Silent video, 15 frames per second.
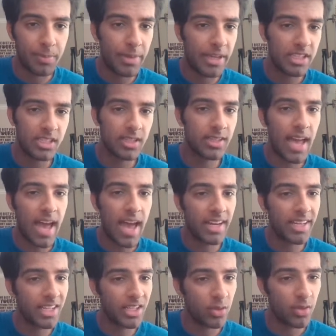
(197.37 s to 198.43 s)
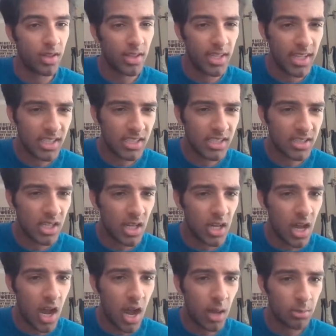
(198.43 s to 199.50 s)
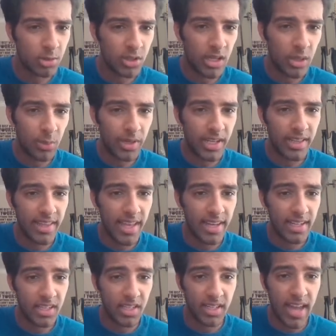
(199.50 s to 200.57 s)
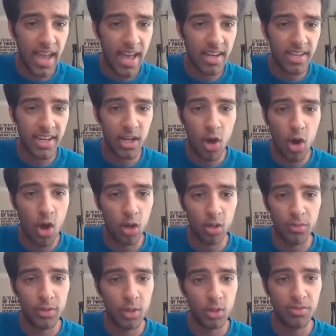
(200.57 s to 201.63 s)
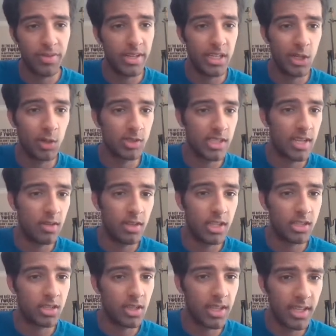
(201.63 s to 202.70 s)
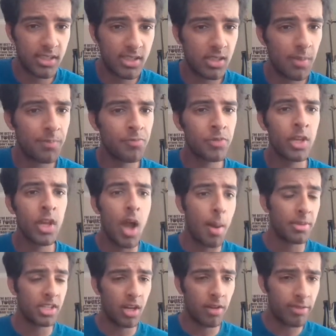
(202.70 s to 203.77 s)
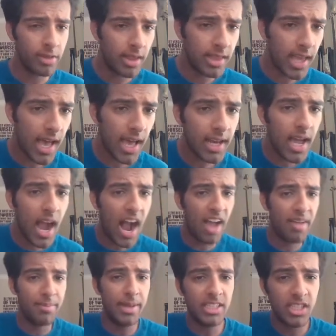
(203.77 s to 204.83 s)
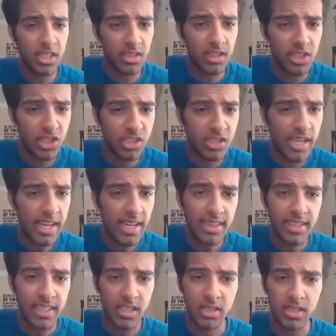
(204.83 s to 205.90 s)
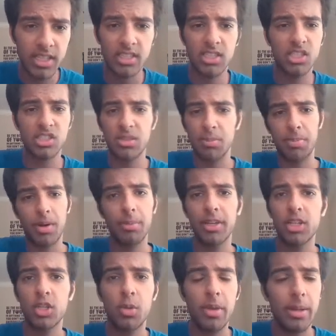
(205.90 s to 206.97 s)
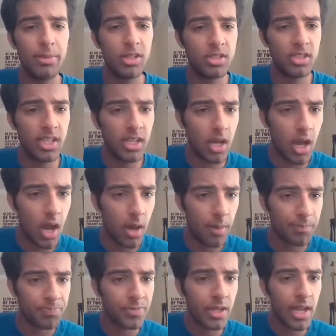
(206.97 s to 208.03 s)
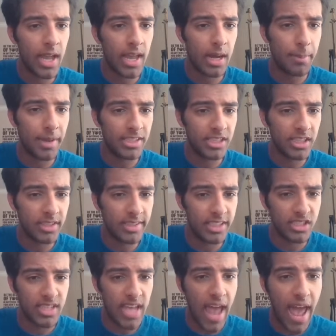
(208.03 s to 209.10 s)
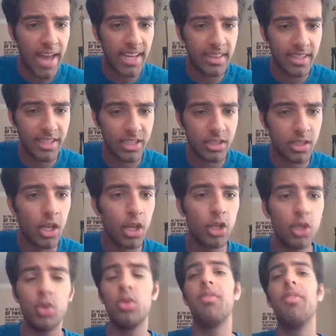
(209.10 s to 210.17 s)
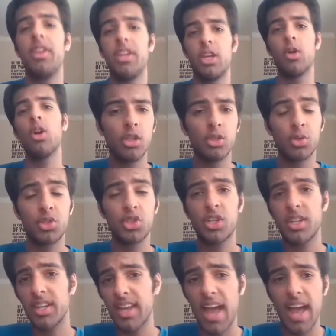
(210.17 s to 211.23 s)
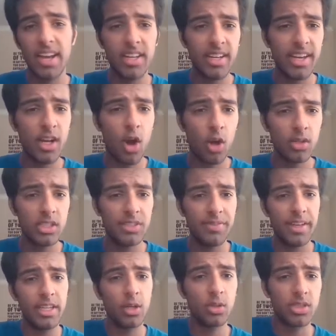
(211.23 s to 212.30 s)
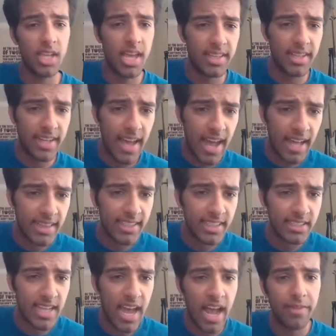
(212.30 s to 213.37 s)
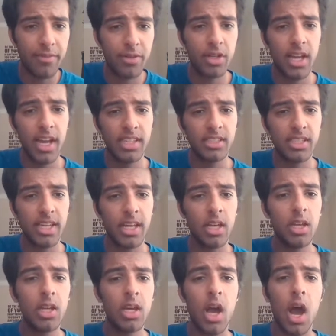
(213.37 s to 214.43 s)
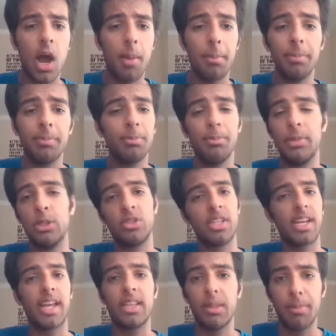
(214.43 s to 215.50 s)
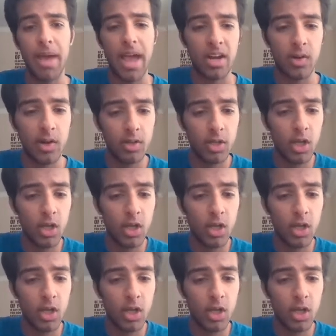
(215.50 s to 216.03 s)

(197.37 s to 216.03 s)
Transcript: basically adding it to the list. Um, so then we can then concatenate all of those videos in this list. But then other than that, I basically just taken this, it's just some public domain music, um, and I'm basically just adding this to the video. So it should concatenate all these videos and then add this advertising um, music in the background.